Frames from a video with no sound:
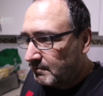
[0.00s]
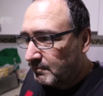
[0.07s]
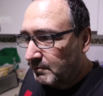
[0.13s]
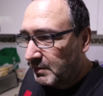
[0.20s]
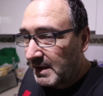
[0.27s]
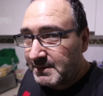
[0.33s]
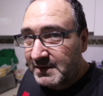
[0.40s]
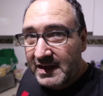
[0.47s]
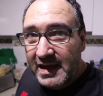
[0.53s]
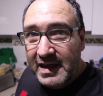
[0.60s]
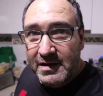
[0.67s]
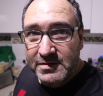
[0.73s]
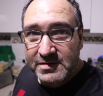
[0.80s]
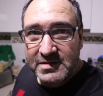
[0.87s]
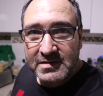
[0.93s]
blame the
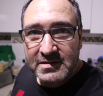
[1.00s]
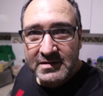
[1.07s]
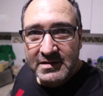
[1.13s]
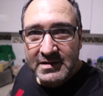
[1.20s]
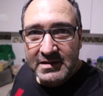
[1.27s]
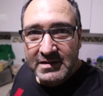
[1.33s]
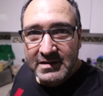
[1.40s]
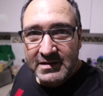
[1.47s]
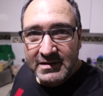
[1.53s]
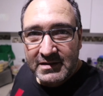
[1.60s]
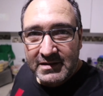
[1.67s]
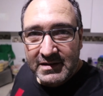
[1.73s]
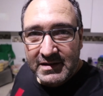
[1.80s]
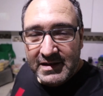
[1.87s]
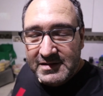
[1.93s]
cows.
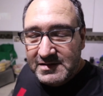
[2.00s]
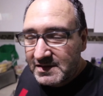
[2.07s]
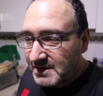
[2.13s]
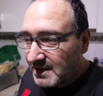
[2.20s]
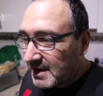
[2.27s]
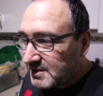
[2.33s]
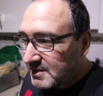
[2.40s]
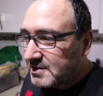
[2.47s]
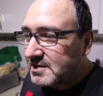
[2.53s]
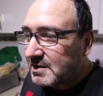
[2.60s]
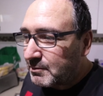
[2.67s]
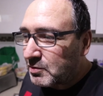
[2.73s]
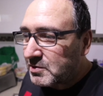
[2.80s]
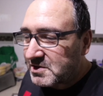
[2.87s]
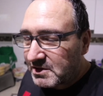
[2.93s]
Here's a
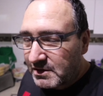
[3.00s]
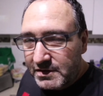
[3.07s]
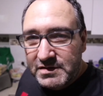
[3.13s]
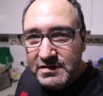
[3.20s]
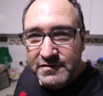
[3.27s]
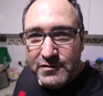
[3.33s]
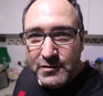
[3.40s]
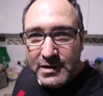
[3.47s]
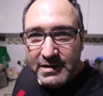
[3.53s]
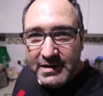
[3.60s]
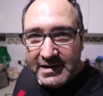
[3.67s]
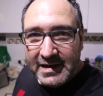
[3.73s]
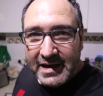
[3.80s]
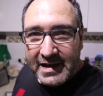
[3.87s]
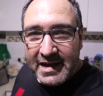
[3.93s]
simple solution for you,
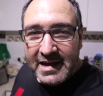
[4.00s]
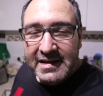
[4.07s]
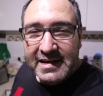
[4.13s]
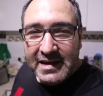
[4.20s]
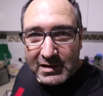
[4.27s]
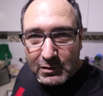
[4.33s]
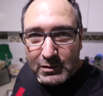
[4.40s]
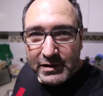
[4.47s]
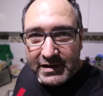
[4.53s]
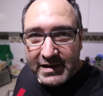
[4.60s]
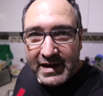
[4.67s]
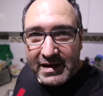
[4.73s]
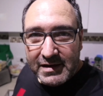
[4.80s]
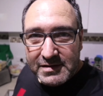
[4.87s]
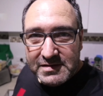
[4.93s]
okay? Kill all the
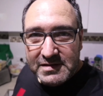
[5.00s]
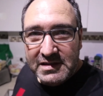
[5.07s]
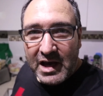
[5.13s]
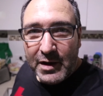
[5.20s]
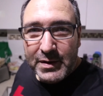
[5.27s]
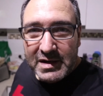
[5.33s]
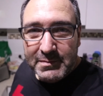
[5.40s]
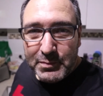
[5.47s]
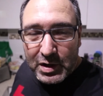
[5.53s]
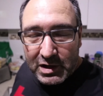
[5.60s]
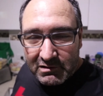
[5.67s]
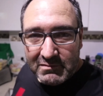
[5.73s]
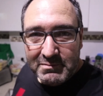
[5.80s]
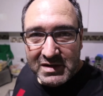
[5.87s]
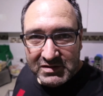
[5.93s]
cows, go eat a
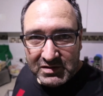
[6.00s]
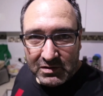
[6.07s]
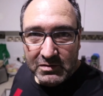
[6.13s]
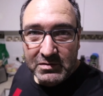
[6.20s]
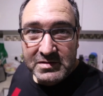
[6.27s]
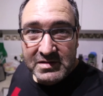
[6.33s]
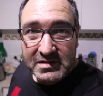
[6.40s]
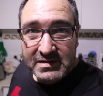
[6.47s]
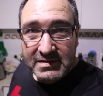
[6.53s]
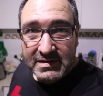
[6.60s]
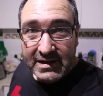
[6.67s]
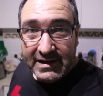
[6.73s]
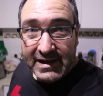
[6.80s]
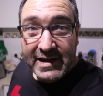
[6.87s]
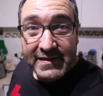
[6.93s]
burger at McDonald's,
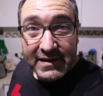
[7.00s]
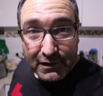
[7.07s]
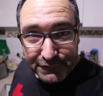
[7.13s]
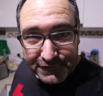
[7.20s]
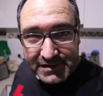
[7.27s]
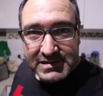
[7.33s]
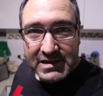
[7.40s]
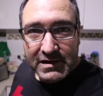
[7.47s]
okay? That'll fix